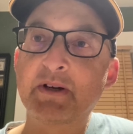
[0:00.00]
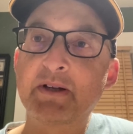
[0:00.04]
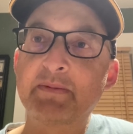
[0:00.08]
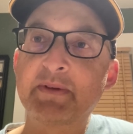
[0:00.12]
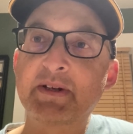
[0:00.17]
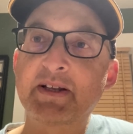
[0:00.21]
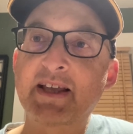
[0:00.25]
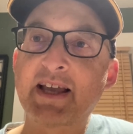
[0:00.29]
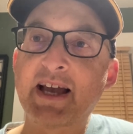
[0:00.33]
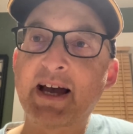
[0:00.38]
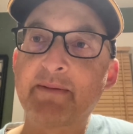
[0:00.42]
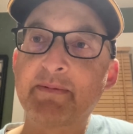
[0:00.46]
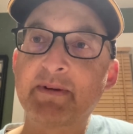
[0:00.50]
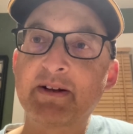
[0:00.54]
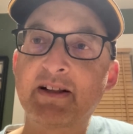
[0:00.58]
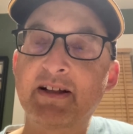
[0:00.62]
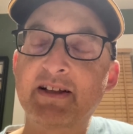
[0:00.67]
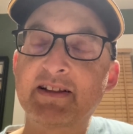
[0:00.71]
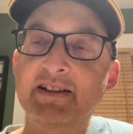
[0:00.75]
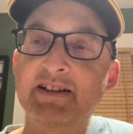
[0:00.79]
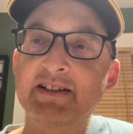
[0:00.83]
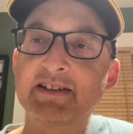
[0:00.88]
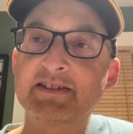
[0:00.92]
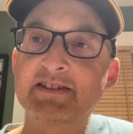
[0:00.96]
them in a cabinet
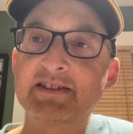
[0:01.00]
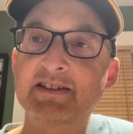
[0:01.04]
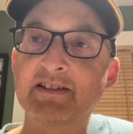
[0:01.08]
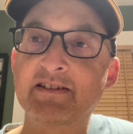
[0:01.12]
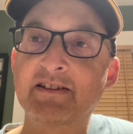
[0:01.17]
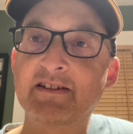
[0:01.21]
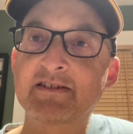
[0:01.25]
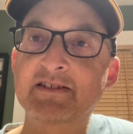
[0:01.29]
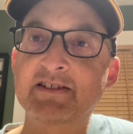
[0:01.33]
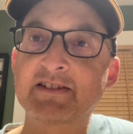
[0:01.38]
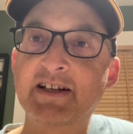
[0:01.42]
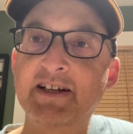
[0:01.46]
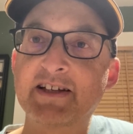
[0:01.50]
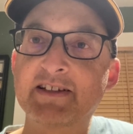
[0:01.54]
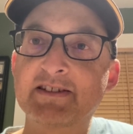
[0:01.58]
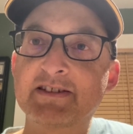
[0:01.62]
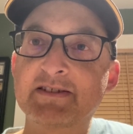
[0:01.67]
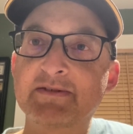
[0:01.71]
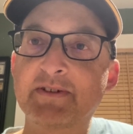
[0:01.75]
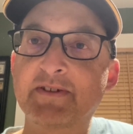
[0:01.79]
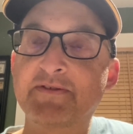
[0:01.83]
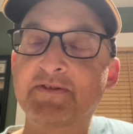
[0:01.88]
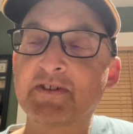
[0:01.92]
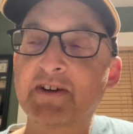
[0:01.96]
like this. It looks
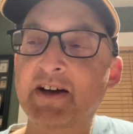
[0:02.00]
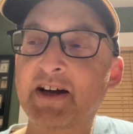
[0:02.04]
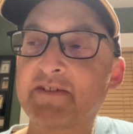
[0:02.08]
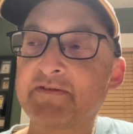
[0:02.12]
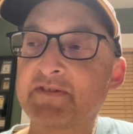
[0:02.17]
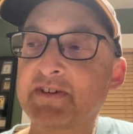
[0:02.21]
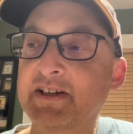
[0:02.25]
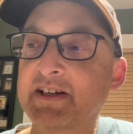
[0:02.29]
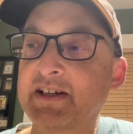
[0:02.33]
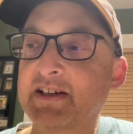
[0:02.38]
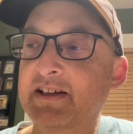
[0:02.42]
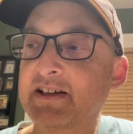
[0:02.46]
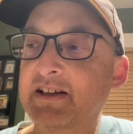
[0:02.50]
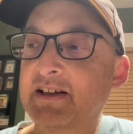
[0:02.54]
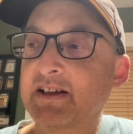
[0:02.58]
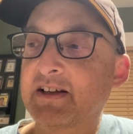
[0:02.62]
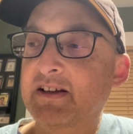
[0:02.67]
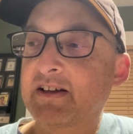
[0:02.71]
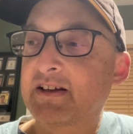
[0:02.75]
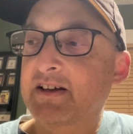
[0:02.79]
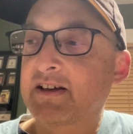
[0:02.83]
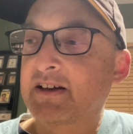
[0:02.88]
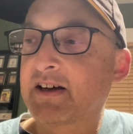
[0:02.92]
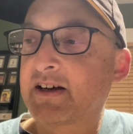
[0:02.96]
nice if you have a
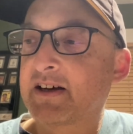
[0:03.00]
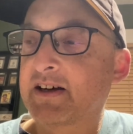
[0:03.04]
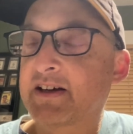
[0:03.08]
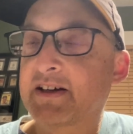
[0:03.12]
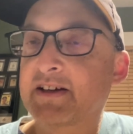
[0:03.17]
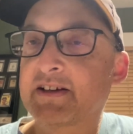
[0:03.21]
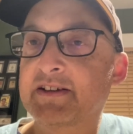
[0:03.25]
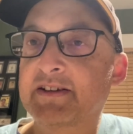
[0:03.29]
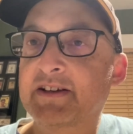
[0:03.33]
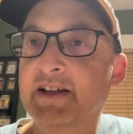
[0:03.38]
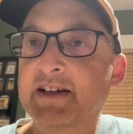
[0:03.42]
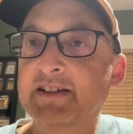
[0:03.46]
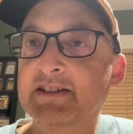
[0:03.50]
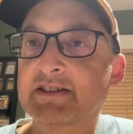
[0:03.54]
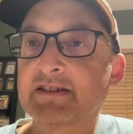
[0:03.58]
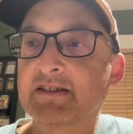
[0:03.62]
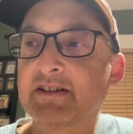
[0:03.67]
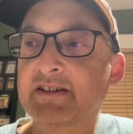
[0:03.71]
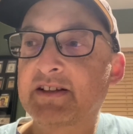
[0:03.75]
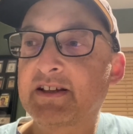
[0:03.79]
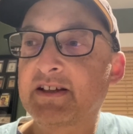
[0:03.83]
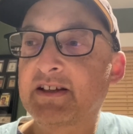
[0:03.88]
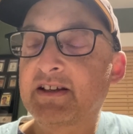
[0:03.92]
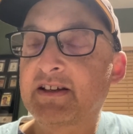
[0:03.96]

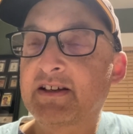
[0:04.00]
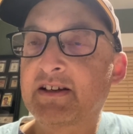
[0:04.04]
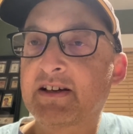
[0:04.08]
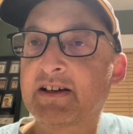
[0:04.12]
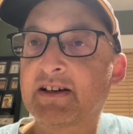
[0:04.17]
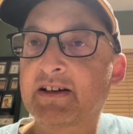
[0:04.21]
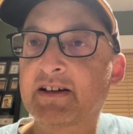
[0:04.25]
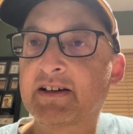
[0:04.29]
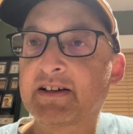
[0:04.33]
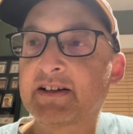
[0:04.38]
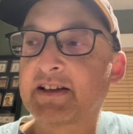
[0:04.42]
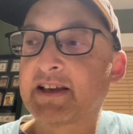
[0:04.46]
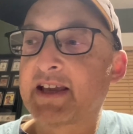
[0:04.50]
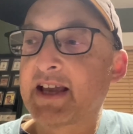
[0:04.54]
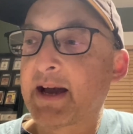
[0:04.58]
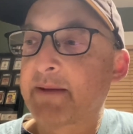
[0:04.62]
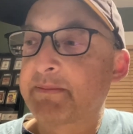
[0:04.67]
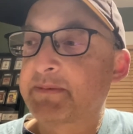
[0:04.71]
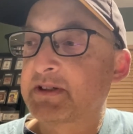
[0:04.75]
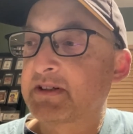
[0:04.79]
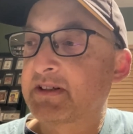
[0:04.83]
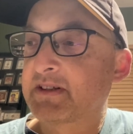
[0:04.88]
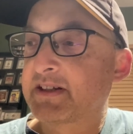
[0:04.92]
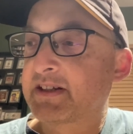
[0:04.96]
nicely
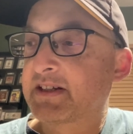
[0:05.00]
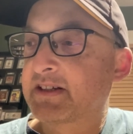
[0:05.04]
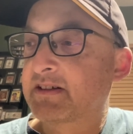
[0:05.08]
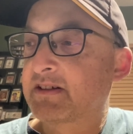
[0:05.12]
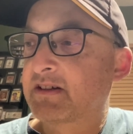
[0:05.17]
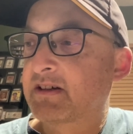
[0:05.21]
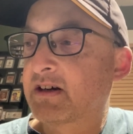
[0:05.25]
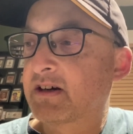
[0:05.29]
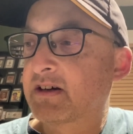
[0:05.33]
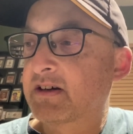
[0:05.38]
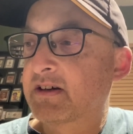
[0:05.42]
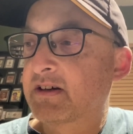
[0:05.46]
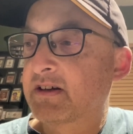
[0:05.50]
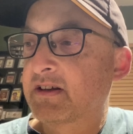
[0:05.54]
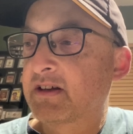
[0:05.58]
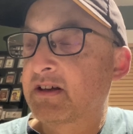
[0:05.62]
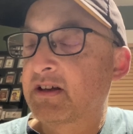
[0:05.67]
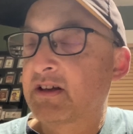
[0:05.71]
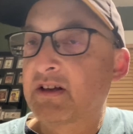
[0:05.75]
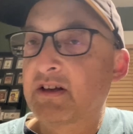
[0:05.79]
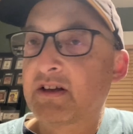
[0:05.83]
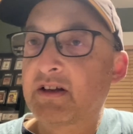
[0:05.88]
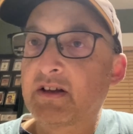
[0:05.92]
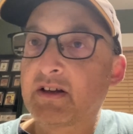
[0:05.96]
encapsulated card.
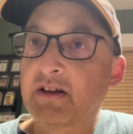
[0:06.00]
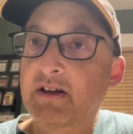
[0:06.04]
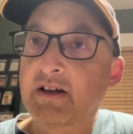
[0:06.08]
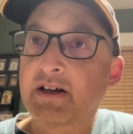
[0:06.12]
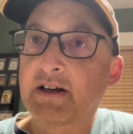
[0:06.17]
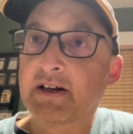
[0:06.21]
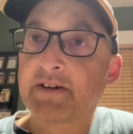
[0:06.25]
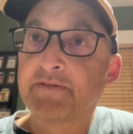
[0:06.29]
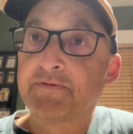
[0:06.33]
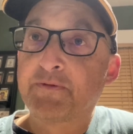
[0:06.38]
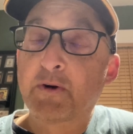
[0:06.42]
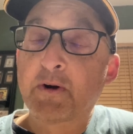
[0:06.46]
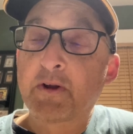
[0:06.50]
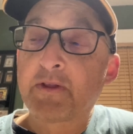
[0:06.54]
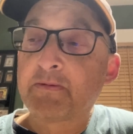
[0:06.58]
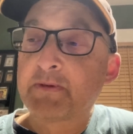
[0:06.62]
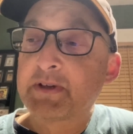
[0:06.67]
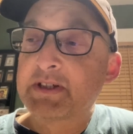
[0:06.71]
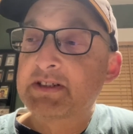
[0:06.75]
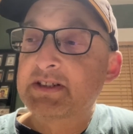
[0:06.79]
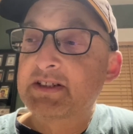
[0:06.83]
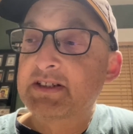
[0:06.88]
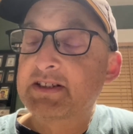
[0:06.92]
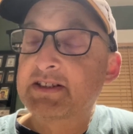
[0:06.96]
Fourth
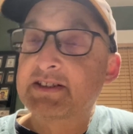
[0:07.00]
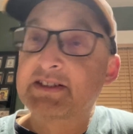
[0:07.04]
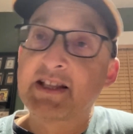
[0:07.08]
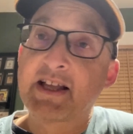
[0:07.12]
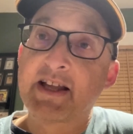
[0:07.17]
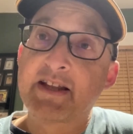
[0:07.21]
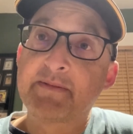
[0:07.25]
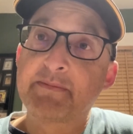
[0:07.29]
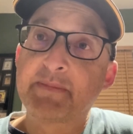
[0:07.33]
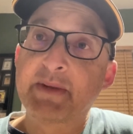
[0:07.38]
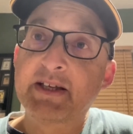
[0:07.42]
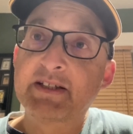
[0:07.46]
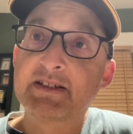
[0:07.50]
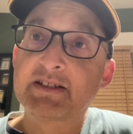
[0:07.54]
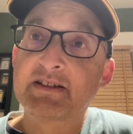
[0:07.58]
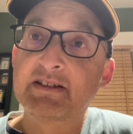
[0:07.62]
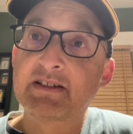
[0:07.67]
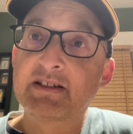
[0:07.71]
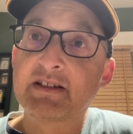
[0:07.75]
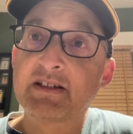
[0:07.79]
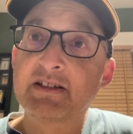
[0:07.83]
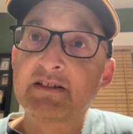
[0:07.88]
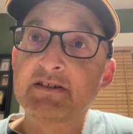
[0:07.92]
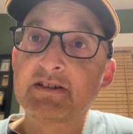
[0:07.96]
reason is that it makes
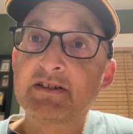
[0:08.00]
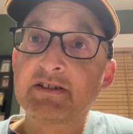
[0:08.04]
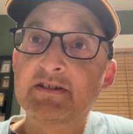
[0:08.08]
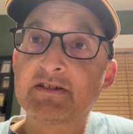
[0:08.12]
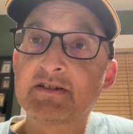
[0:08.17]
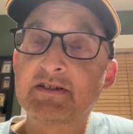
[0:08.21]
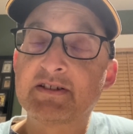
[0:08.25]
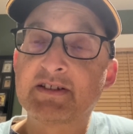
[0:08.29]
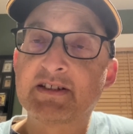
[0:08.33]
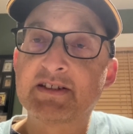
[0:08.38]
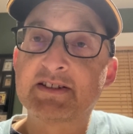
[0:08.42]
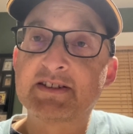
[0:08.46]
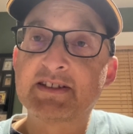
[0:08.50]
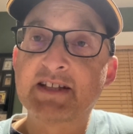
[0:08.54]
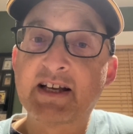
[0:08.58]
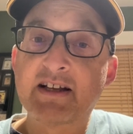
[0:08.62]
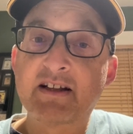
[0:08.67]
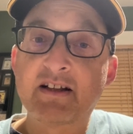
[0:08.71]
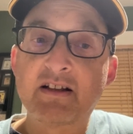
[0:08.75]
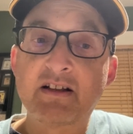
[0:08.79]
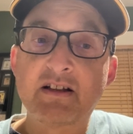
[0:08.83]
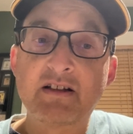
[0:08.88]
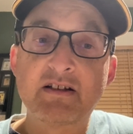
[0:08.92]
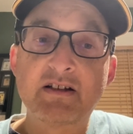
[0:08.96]
it easier to
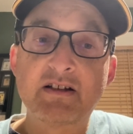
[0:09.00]
sell